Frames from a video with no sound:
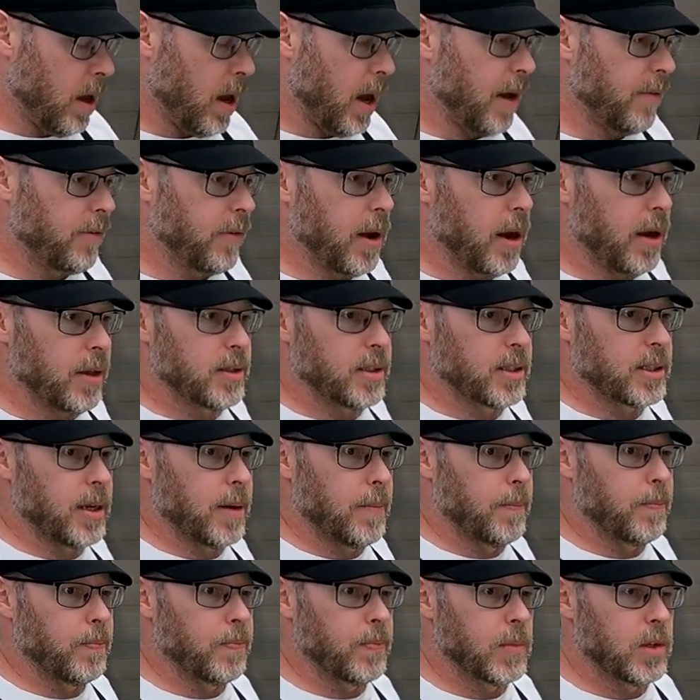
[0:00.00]
I've got
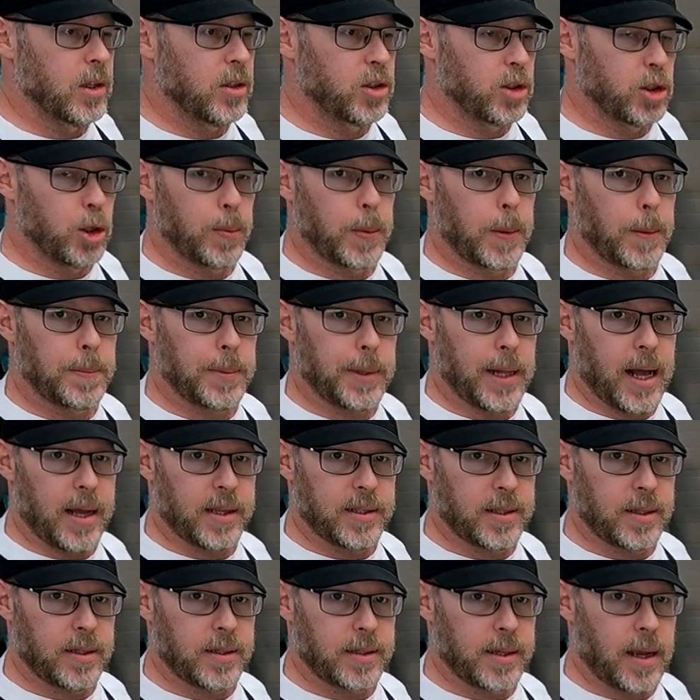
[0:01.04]
some super
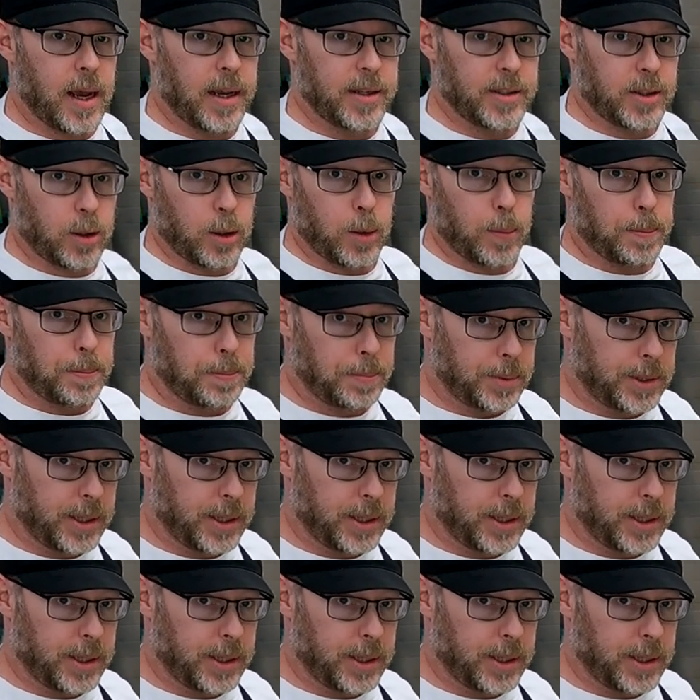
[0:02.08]
plasticizer